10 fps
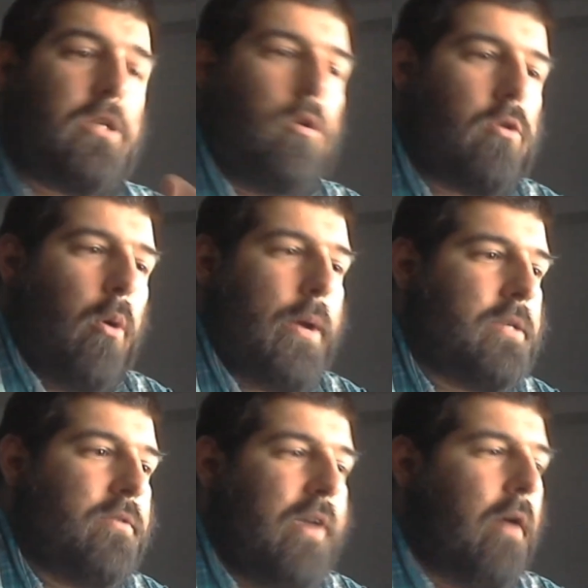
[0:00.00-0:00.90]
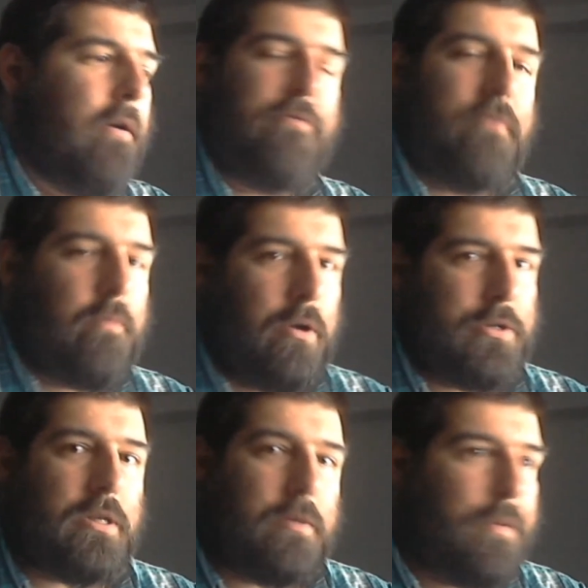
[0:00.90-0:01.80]
that's all going to vary
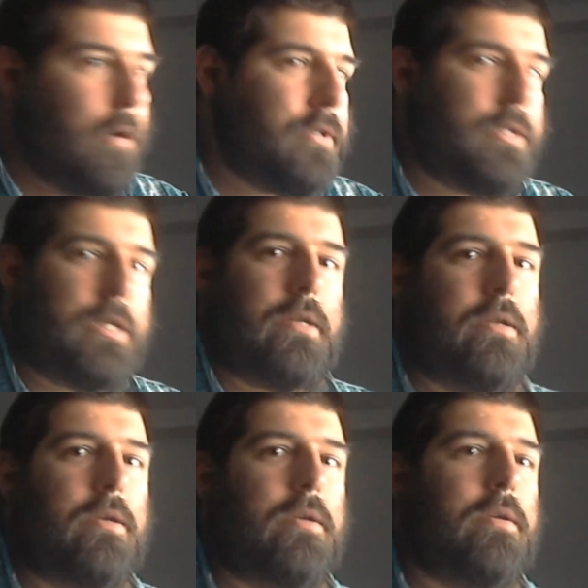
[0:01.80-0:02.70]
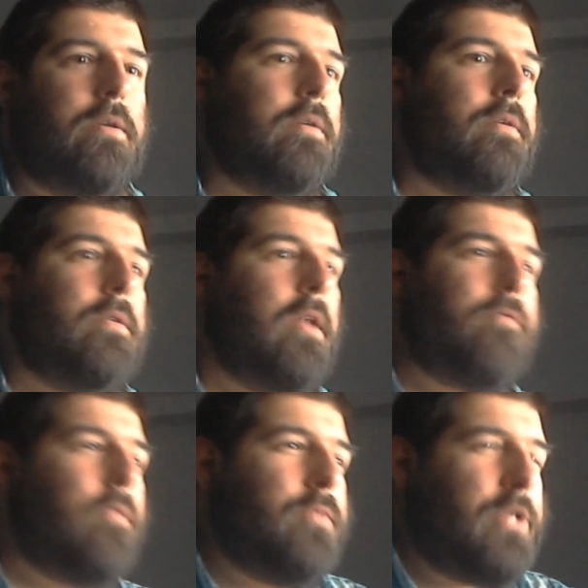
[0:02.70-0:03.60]
from person to person,
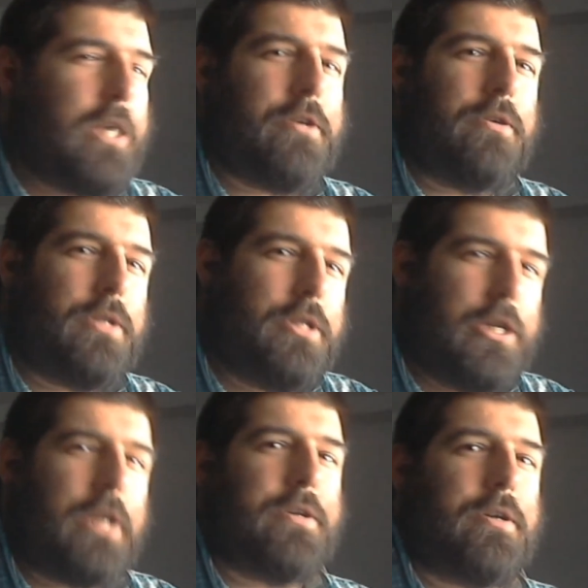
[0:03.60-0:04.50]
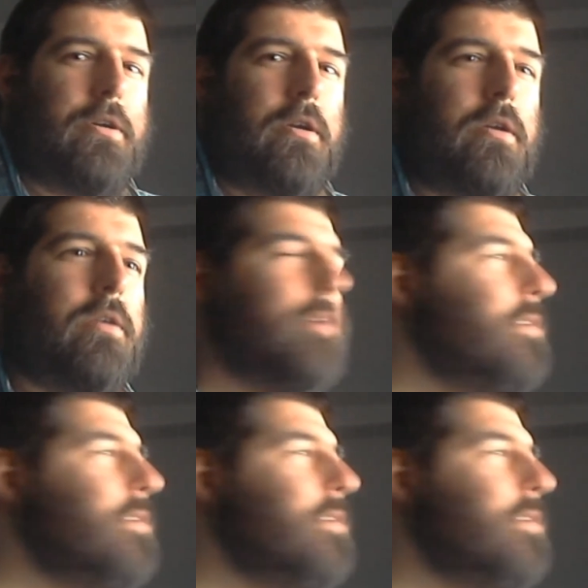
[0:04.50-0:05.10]
not from gender to gender.